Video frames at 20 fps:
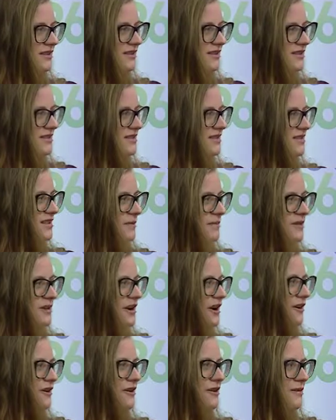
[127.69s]
something
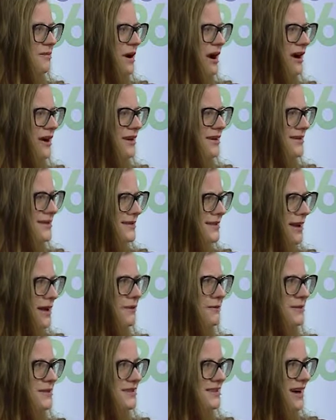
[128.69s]
I heard a parent say
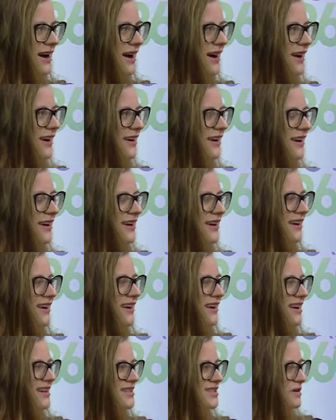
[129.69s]
was that
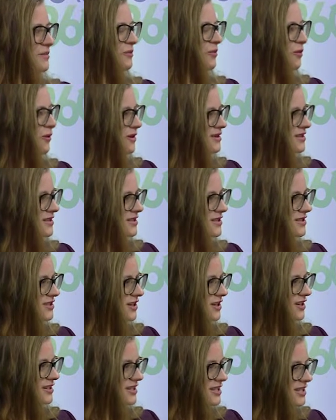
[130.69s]
it's important to
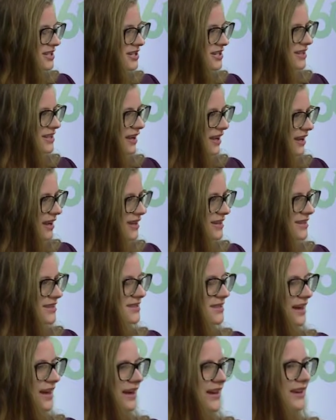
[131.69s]
start teaching the
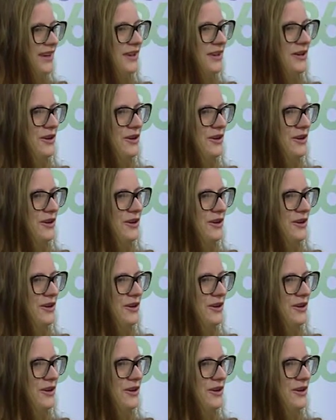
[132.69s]
kids that,